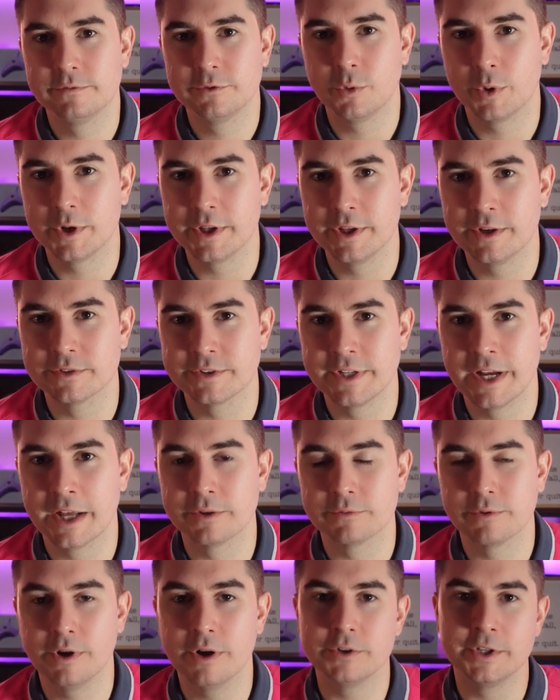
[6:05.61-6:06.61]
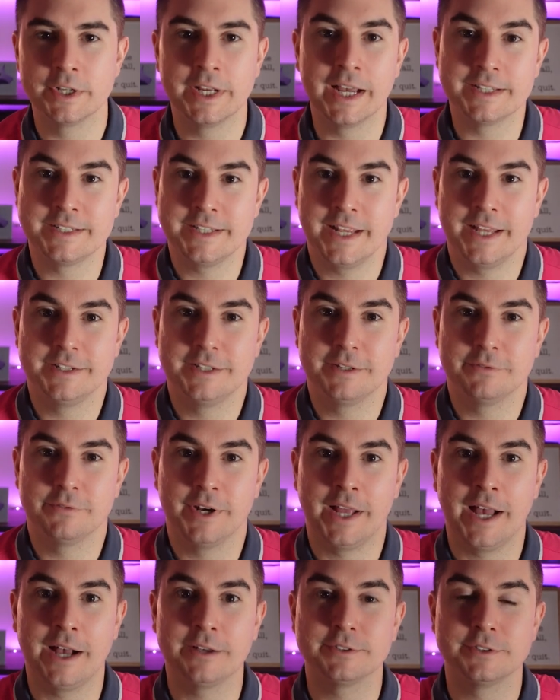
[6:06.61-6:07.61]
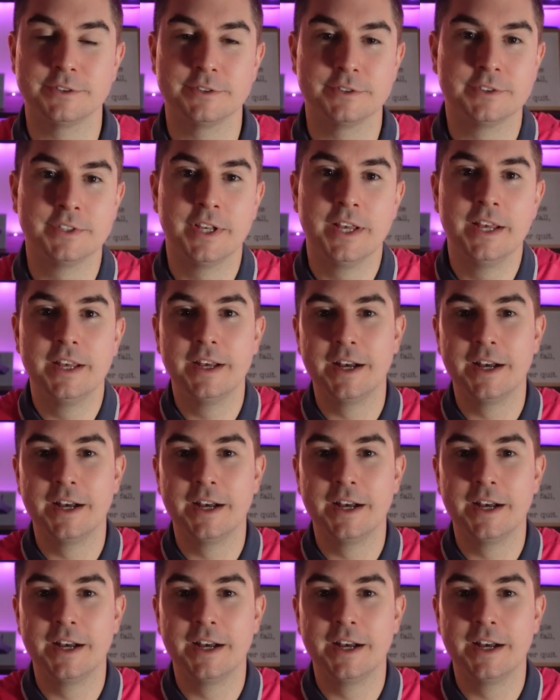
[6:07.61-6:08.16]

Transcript: twenty years down the road, you got ten different houses,